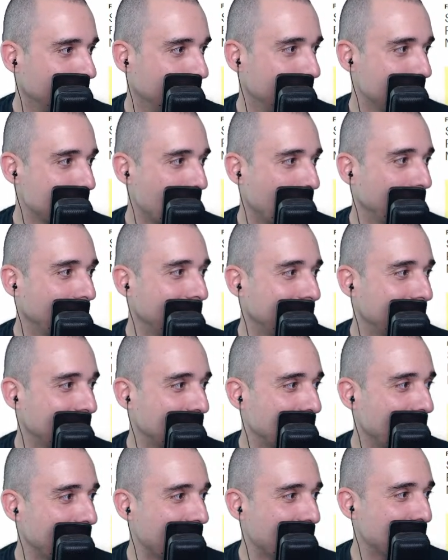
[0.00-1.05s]
Charlie says
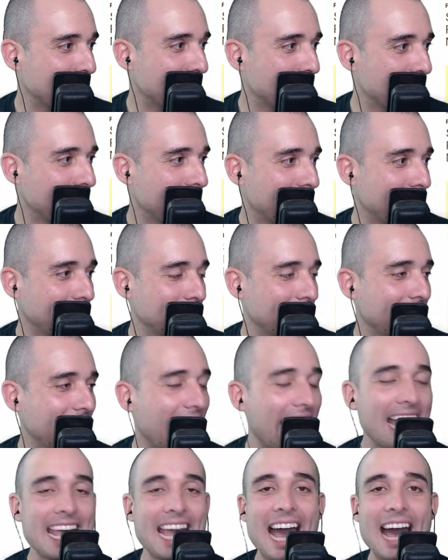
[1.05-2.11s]
mine has been doing that all day.
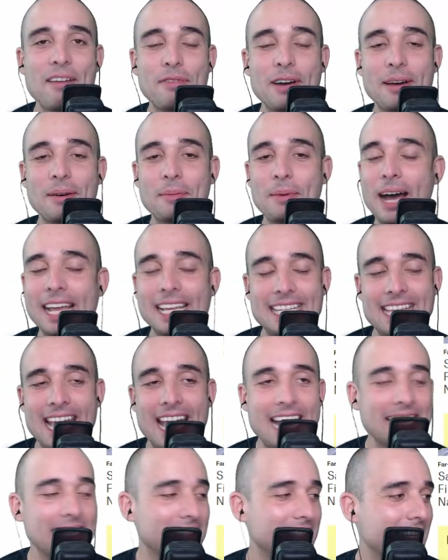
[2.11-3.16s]
I
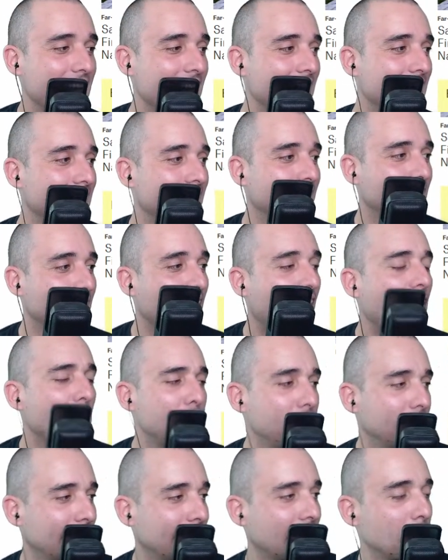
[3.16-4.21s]
can't, I
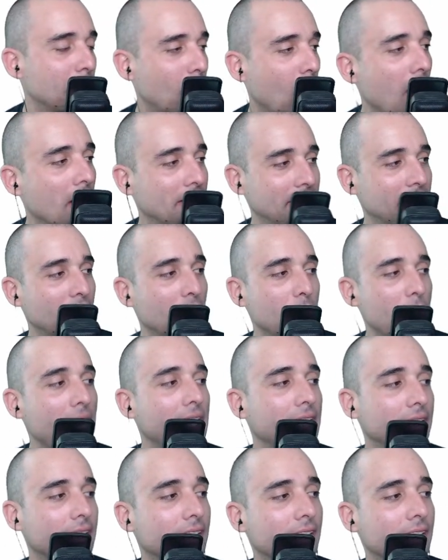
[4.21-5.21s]
feel like I'm causing her pain